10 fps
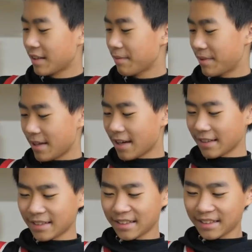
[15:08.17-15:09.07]
skipped that.
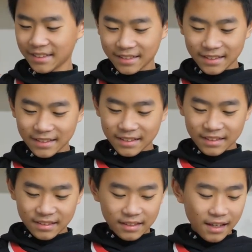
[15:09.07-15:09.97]

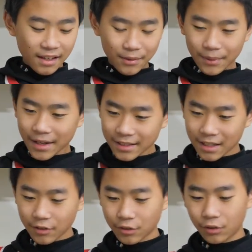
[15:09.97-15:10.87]
Anyways,
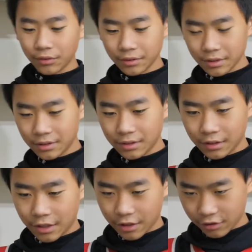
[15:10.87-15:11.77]
how tall is
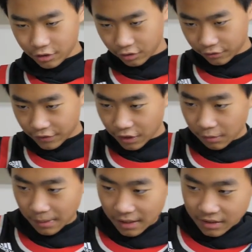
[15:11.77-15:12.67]
the character figure
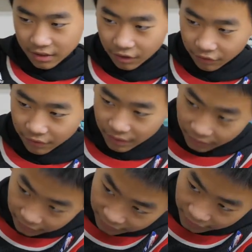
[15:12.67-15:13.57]
by itself?
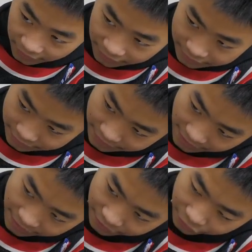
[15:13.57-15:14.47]
It's
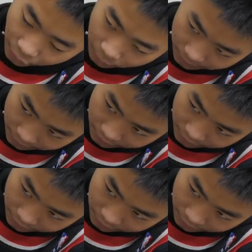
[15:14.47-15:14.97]
standing tall a